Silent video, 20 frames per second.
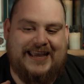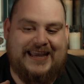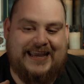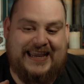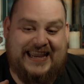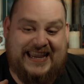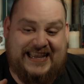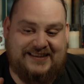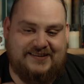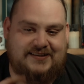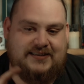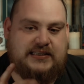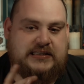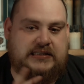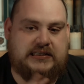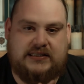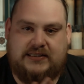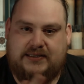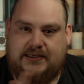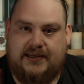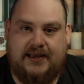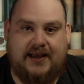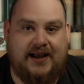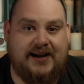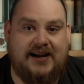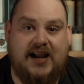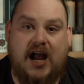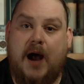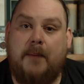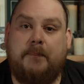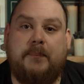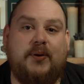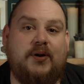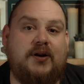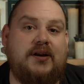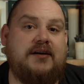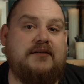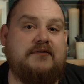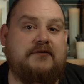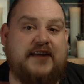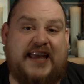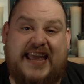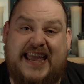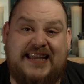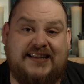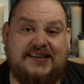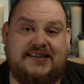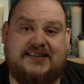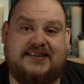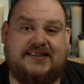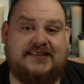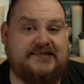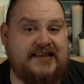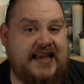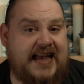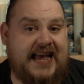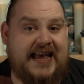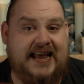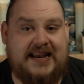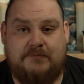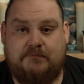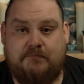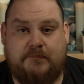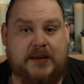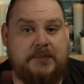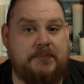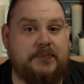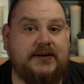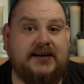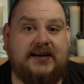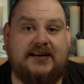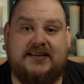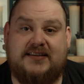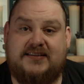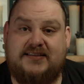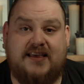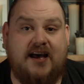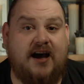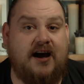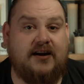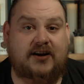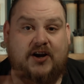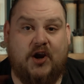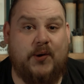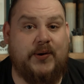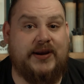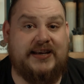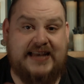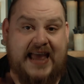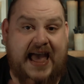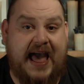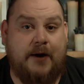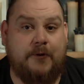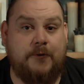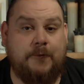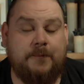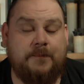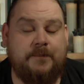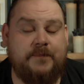it's a couple of hits and people are going to start going down.